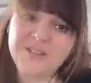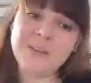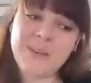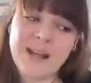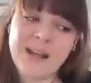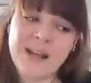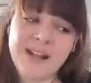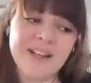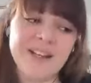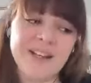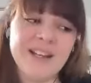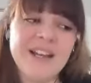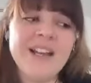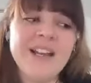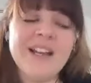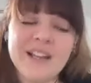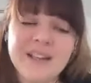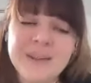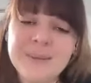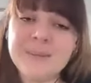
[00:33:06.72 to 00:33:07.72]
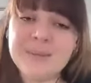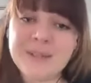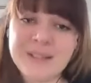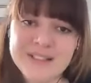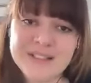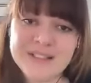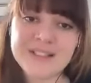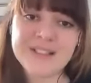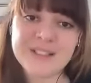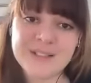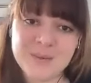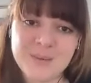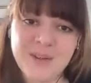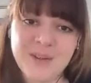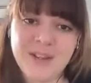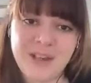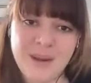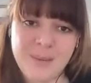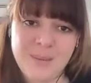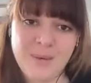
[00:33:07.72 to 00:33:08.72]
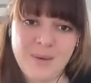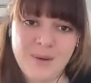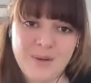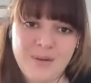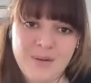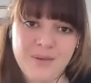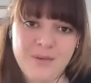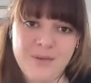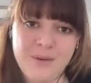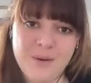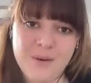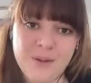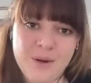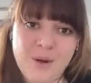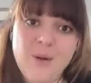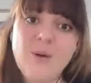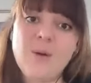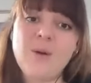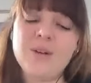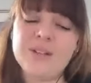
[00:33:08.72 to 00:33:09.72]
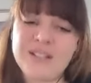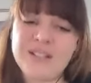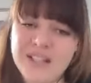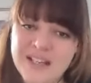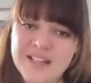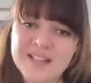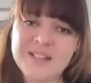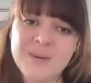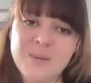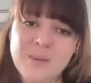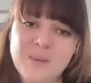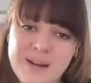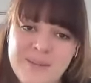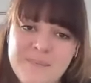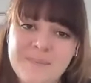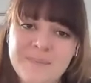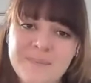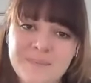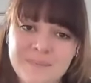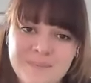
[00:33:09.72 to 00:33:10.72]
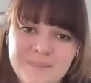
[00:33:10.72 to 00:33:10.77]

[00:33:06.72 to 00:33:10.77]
of the ballot in places it's really important for the whole ticket to win.